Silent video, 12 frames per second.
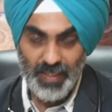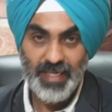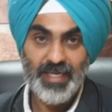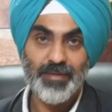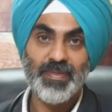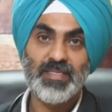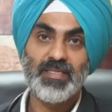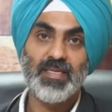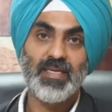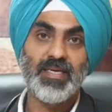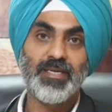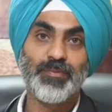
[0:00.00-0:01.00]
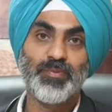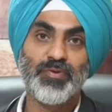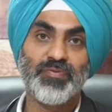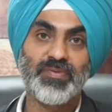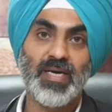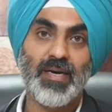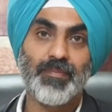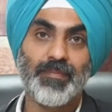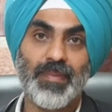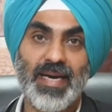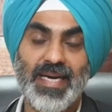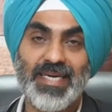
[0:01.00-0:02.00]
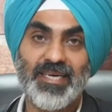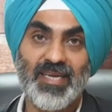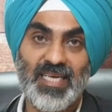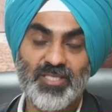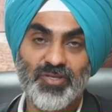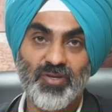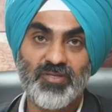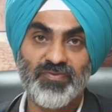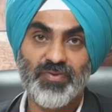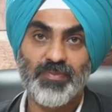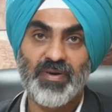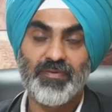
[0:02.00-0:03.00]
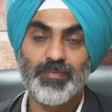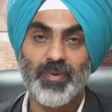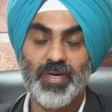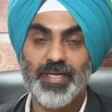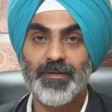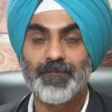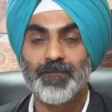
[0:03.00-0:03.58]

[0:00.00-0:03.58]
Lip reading: It basically removes the bad cholesterols from our body.